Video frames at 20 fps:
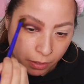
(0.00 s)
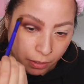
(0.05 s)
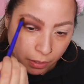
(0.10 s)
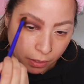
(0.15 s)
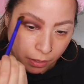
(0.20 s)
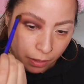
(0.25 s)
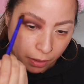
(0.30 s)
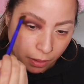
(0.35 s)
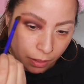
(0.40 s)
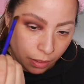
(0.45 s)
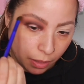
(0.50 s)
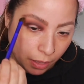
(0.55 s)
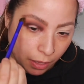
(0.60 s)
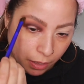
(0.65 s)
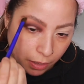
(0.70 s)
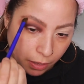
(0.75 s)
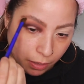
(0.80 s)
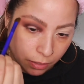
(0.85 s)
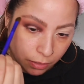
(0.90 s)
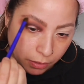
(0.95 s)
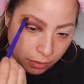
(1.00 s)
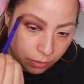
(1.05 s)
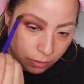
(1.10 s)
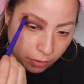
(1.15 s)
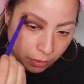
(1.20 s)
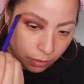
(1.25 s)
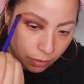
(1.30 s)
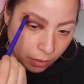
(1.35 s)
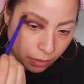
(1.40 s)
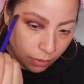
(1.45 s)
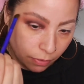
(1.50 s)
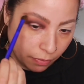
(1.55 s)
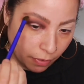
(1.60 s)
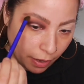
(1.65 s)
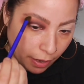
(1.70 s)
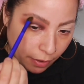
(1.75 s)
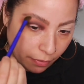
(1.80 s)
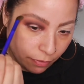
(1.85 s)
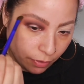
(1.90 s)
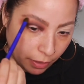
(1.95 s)
And this, if
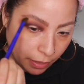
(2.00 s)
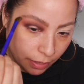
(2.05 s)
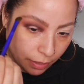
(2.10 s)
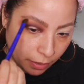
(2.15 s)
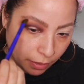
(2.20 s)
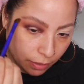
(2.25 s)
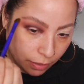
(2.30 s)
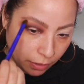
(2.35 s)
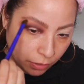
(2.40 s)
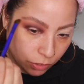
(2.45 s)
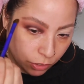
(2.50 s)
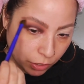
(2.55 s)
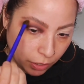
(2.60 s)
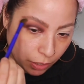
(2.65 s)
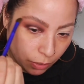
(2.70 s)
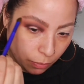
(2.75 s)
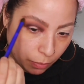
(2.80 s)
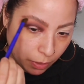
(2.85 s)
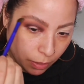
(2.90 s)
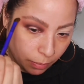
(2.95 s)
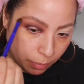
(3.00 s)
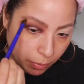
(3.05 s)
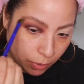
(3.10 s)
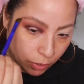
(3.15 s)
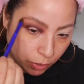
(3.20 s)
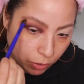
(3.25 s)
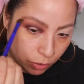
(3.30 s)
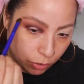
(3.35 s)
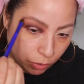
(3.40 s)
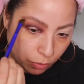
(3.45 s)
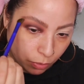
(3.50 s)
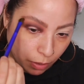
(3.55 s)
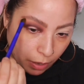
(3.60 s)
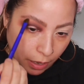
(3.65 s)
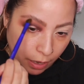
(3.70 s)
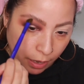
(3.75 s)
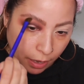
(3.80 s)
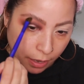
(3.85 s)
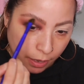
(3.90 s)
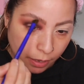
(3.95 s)
I feel like a shade went up too
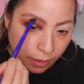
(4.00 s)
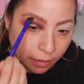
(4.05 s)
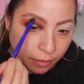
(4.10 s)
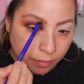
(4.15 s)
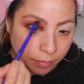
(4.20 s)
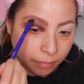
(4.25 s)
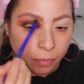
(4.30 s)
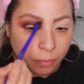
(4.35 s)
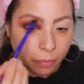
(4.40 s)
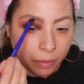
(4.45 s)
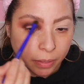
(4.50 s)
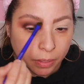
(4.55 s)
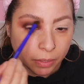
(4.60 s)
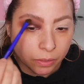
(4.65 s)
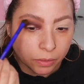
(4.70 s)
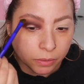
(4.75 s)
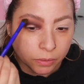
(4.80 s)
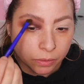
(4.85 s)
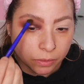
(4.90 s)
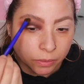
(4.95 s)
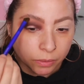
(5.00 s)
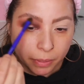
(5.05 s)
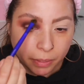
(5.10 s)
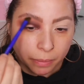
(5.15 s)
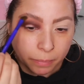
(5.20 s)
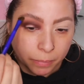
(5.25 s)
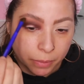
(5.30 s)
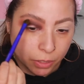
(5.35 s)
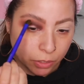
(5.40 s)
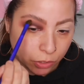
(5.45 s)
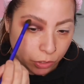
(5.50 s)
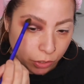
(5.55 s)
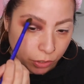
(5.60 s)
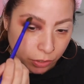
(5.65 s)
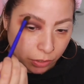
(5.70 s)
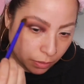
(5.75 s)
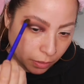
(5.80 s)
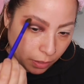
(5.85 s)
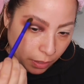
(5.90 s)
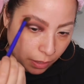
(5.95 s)
high, will pretty
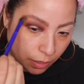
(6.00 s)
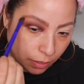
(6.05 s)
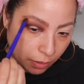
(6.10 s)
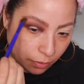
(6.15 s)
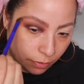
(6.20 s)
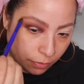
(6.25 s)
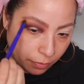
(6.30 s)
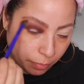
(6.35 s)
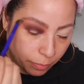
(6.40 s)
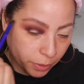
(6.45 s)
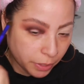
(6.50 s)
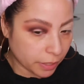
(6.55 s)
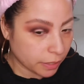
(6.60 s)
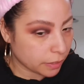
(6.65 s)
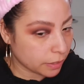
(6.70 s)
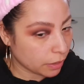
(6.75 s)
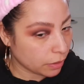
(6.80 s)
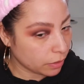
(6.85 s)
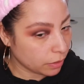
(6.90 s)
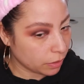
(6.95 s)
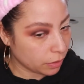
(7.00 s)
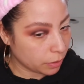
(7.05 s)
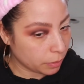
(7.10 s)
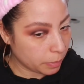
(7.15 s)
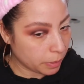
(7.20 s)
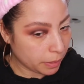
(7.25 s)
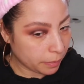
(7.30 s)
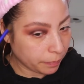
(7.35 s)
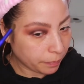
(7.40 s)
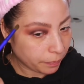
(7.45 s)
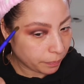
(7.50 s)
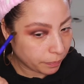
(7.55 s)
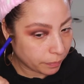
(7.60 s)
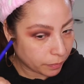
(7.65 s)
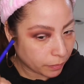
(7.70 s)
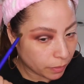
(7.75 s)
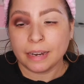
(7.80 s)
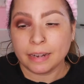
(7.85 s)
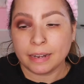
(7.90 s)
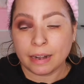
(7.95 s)
much kind of bring it down a little bit.
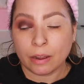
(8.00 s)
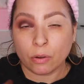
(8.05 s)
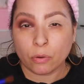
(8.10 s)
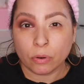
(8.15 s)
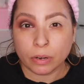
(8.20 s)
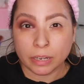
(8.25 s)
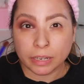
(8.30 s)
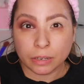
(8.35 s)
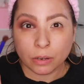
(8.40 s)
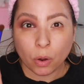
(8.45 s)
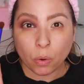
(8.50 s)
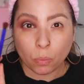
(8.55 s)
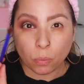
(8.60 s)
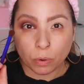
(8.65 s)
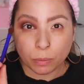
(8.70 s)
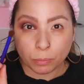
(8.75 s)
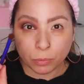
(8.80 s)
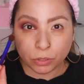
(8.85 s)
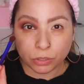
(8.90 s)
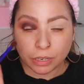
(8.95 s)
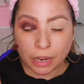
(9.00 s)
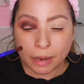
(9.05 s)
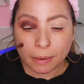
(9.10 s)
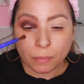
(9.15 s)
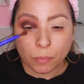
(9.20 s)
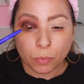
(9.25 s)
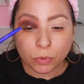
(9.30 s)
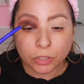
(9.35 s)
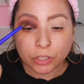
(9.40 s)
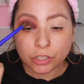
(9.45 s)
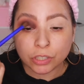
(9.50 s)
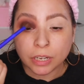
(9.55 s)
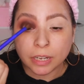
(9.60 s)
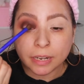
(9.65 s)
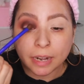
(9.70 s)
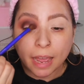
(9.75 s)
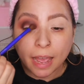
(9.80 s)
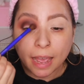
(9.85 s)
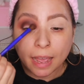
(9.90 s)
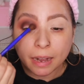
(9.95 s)
And now going in one more time with the
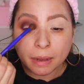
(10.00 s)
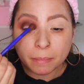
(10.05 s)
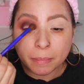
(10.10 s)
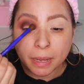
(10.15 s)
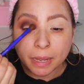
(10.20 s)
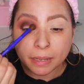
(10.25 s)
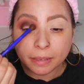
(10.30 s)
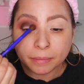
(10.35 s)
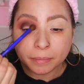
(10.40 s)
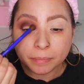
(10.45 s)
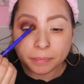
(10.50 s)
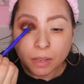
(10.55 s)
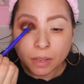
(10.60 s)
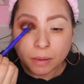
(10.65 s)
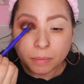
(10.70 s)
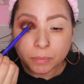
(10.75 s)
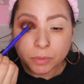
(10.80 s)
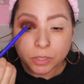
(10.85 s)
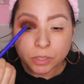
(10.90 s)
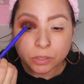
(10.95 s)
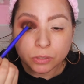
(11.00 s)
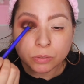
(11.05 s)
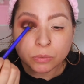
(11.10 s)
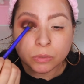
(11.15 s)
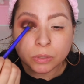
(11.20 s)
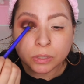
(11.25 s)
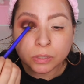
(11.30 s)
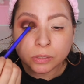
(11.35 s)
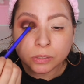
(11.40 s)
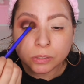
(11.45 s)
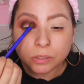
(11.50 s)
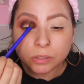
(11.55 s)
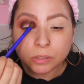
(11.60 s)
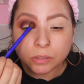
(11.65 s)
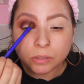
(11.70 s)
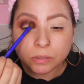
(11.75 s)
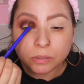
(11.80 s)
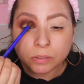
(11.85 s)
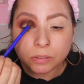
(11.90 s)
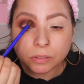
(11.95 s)
shade Alma, I'm just going
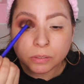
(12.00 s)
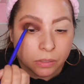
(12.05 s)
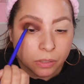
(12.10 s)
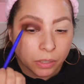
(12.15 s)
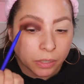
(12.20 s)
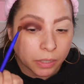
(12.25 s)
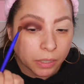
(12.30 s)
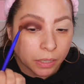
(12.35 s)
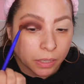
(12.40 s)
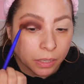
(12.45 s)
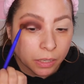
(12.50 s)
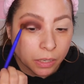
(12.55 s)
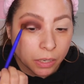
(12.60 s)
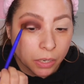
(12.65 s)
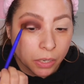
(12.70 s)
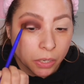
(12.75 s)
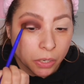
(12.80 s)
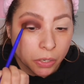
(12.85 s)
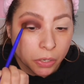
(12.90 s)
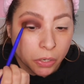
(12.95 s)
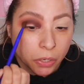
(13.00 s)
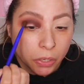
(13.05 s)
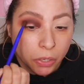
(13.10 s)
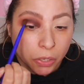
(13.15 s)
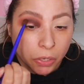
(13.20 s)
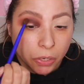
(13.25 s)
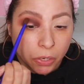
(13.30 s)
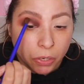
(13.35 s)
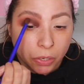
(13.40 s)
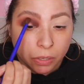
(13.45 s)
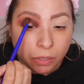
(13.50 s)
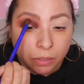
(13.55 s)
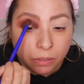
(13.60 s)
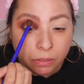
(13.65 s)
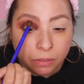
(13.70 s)
to darken it here,